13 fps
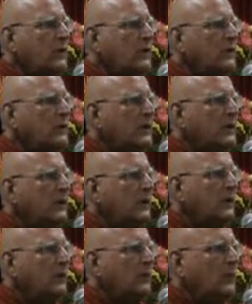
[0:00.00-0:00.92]
Buddha
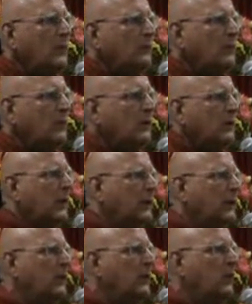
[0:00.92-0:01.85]
said, we have to
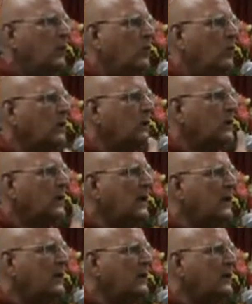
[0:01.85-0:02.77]
look at
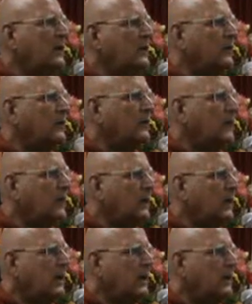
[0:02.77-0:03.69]
worldly happiness on the
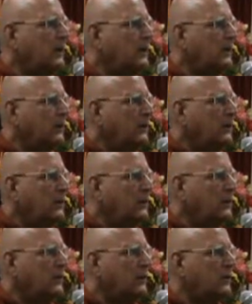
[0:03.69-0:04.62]
one hand
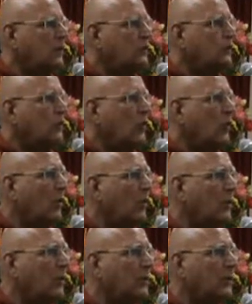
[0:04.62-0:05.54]
is not
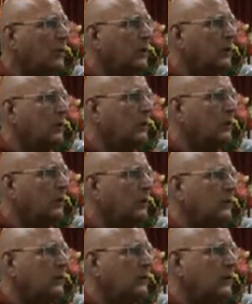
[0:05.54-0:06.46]
wrong, or
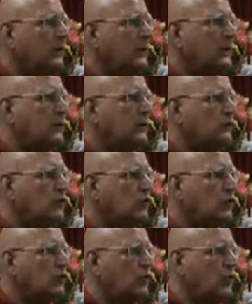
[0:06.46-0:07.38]
not that
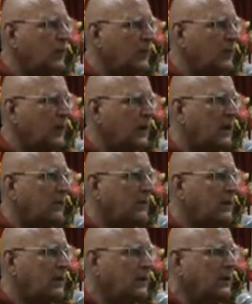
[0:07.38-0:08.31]
you should not be
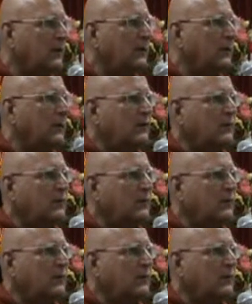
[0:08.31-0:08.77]
happy.